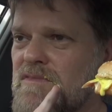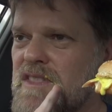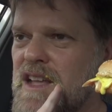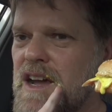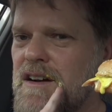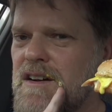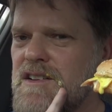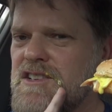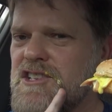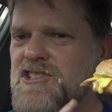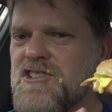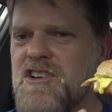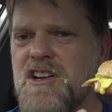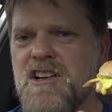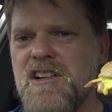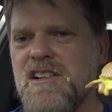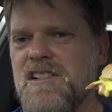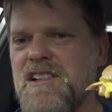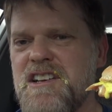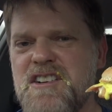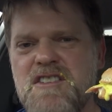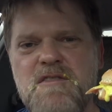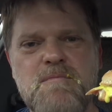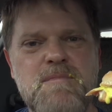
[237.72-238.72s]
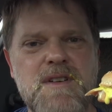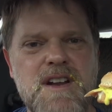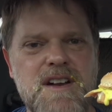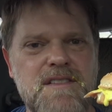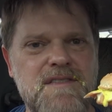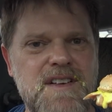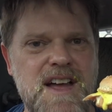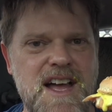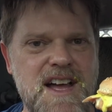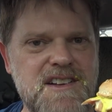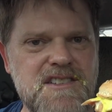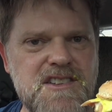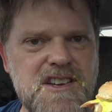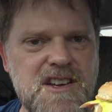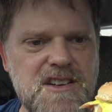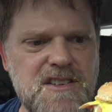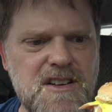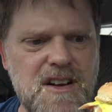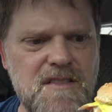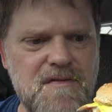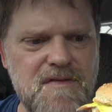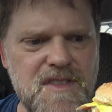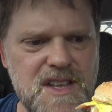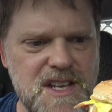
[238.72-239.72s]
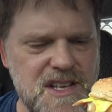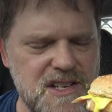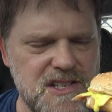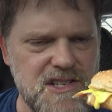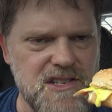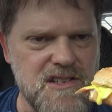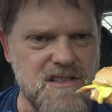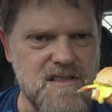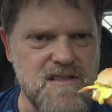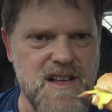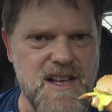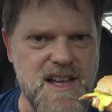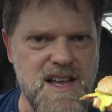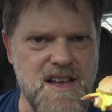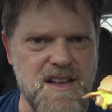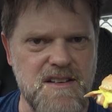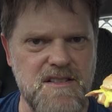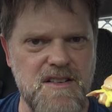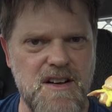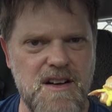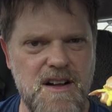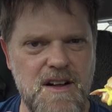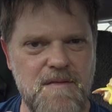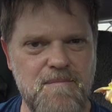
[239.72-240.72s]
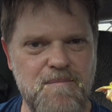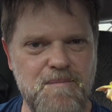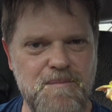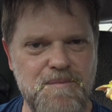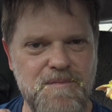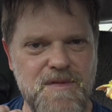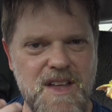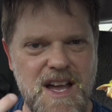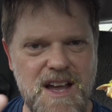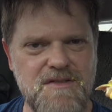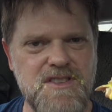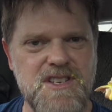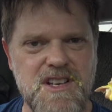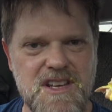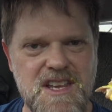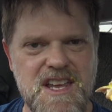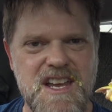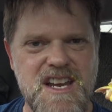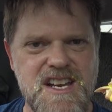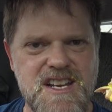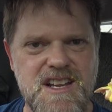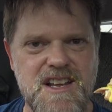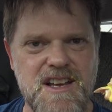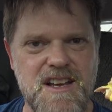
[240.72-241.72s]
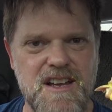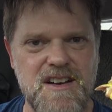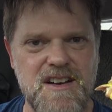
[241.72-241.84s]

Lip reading: Now, I just got a little bit of onion on this, and after getting